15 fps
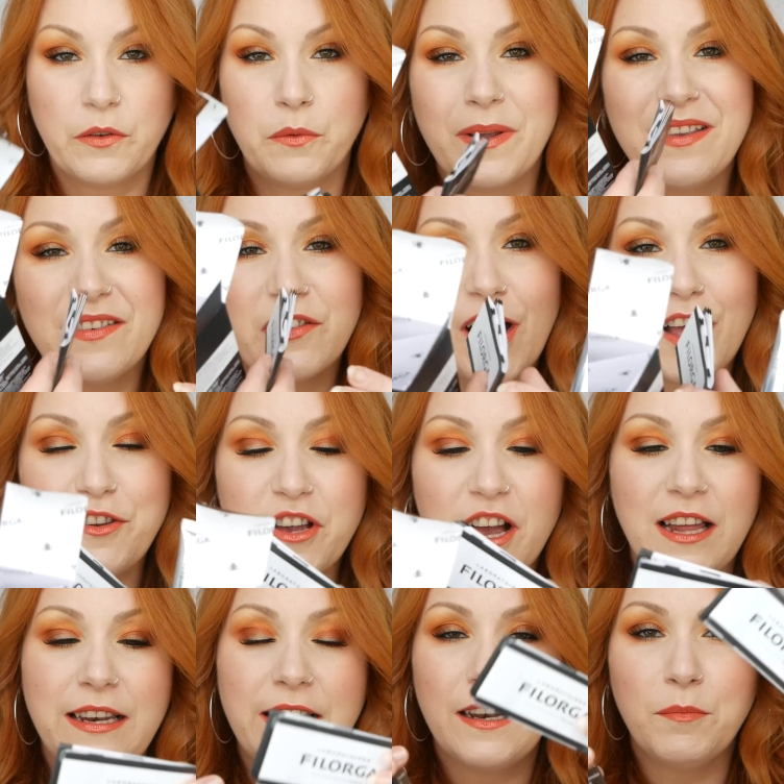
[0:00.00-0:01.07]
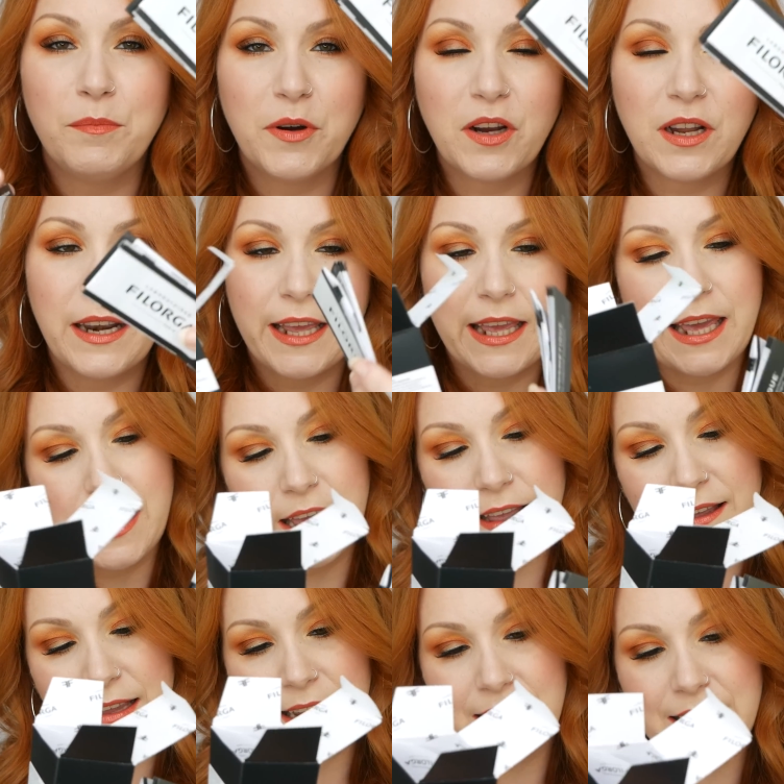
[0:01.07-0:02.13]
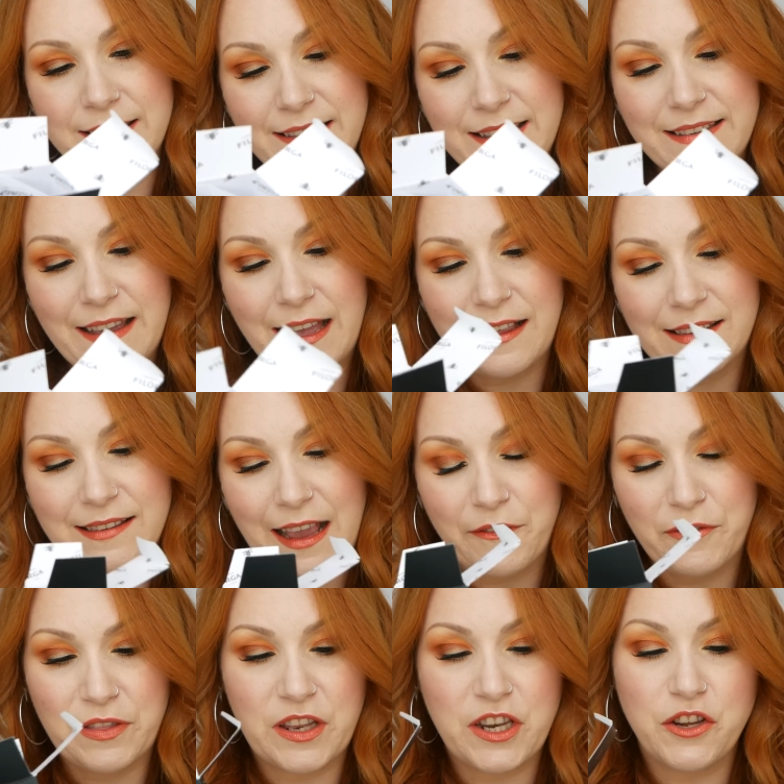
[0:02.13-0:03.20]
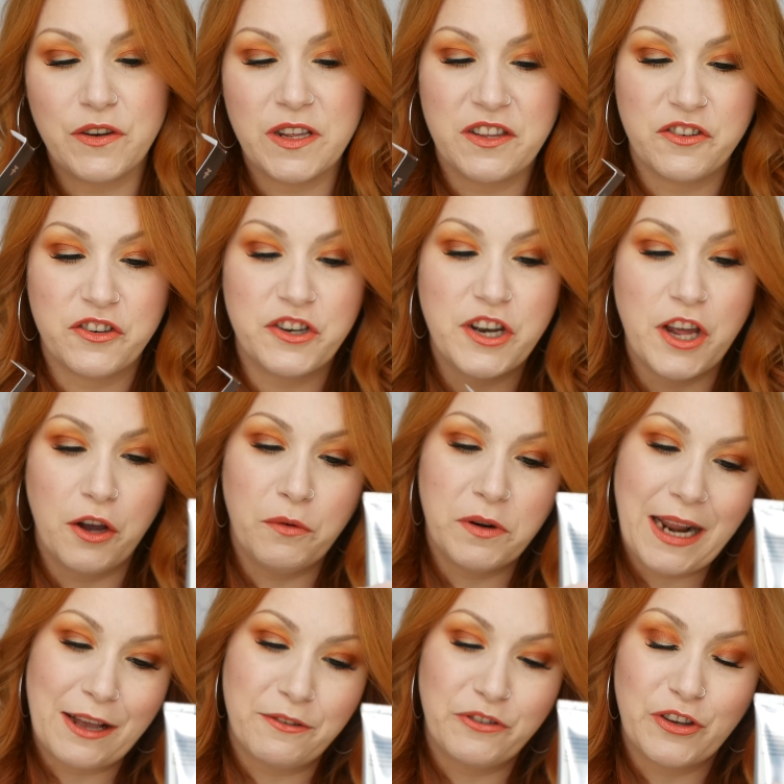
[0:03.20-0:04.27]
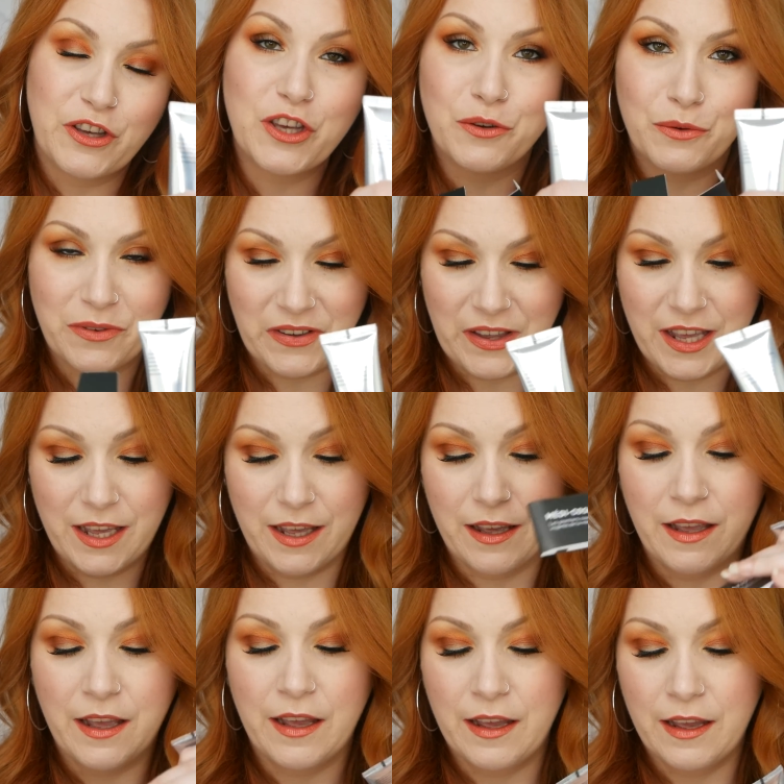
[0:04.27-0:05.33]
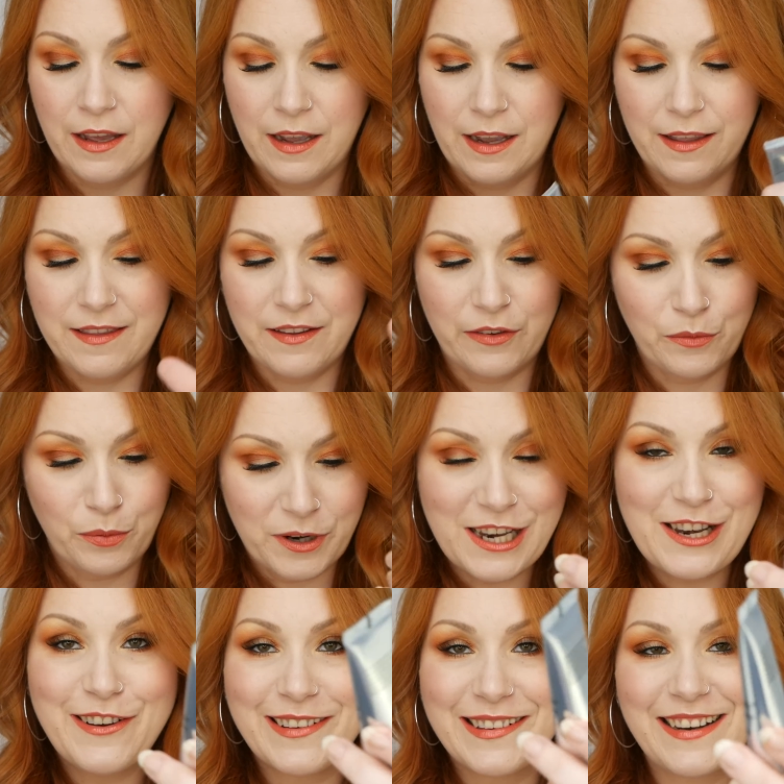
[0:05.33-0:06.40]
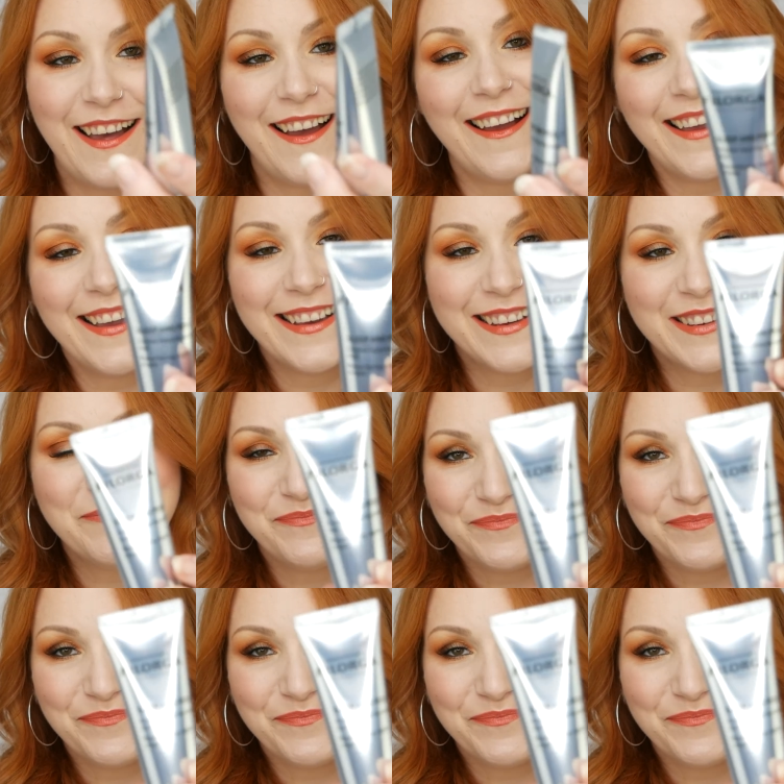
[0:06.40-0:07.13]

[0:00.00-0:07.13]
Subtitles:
So inside you get a little booklet here, and it details everything you need to know on how to use it, and this is what it looks like.